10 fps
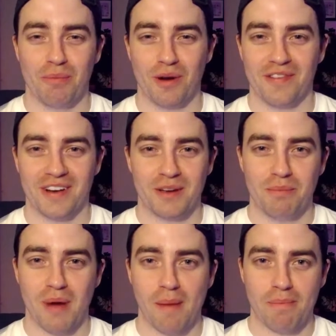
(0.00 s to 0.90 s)
Perfect
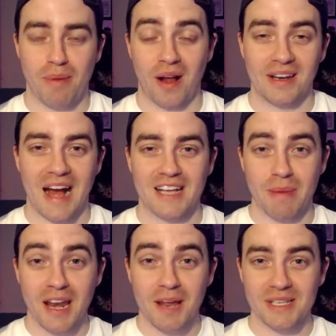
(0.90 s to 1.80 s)
Pup Podcast.
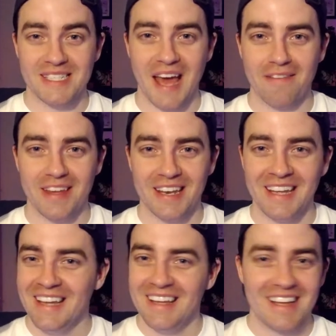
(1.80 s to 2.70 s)
My name is Devin.
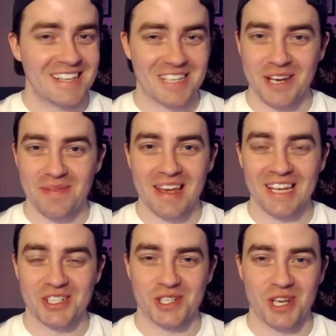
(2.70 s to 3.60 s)
It's going to be an
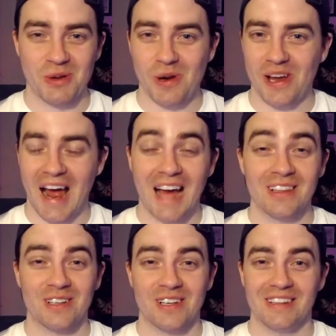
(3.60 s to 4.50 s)
interesting one. I
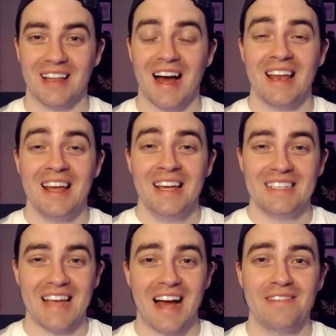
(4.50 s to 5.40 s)
learned a lot
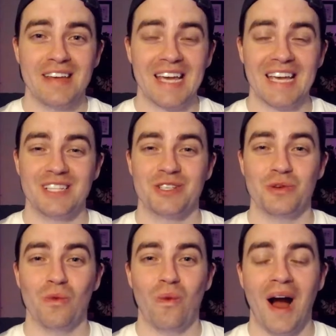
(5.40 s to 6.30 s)
diving into
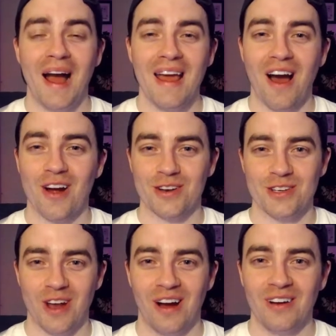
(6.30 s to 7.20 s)
why our
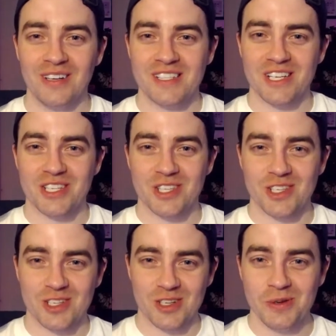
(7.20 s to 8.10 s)
dogs
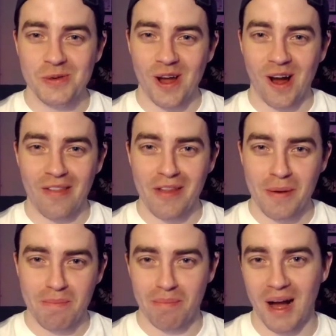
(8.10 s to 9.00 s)
scoot on their
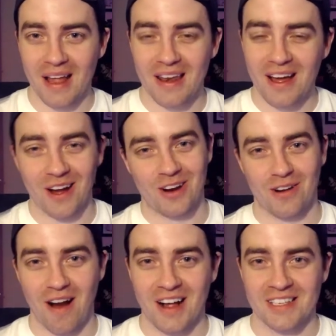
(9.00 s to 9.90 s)
butt
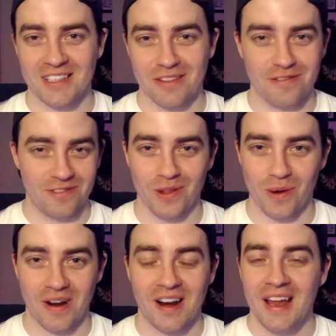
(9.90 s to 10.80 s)
across the
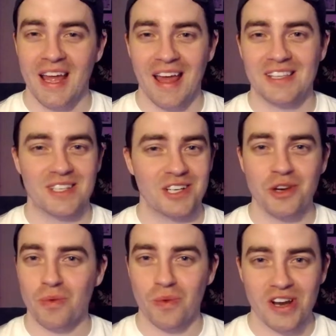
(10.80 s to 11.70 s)
floor. It's such a
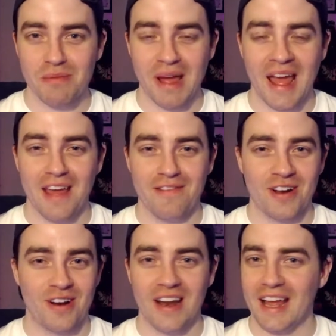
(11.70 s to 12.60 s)
weird
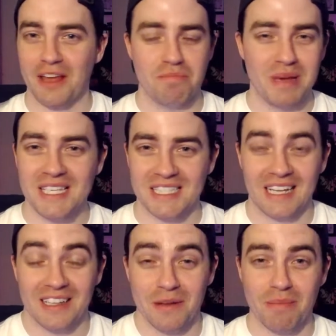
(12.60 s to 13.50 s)
behavior. It can be
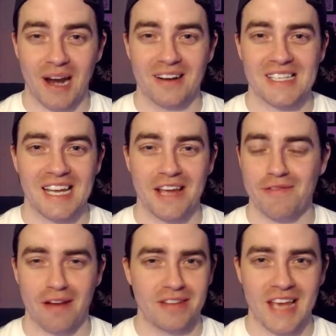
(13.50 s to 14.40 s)
slightly embarrassing if
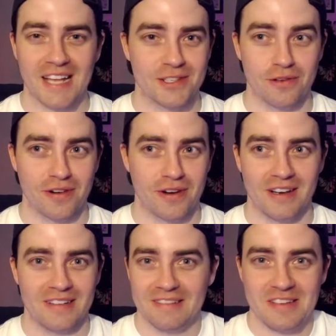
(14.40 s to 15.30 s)
you have guests over
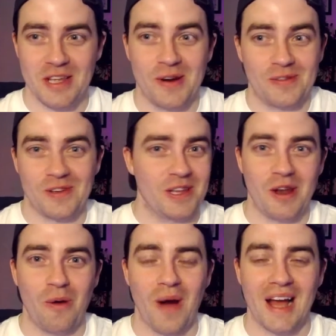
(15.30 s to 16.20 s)
and you don't really
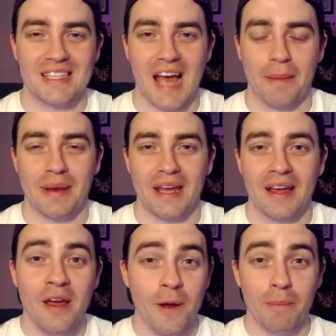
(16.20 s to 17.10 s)
know why it's happening,
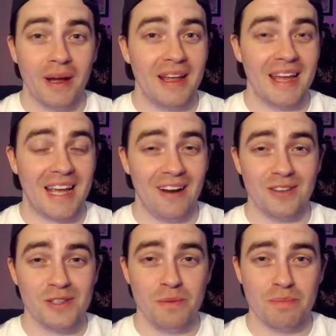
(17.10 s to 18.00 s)
but it can
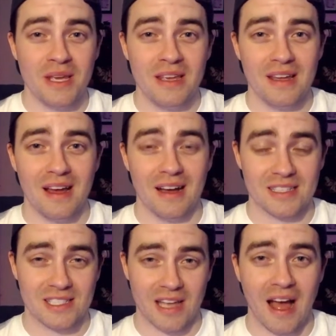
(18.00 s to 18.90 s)
also be a
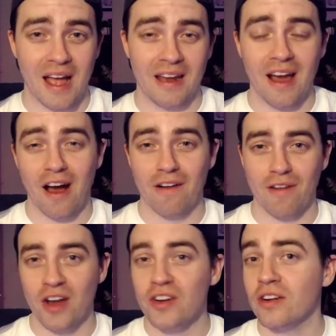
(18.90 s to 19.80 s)
sign of
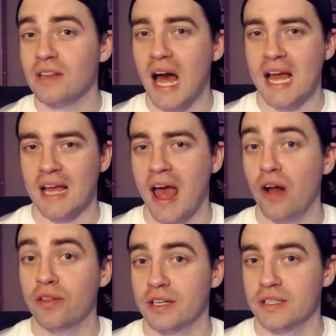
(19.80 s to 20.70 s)
underlying
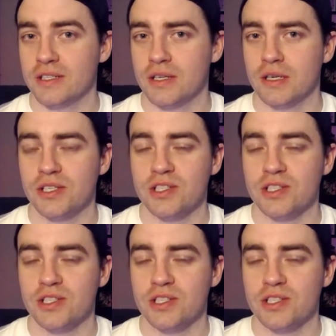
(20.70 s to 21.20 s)
health concerns.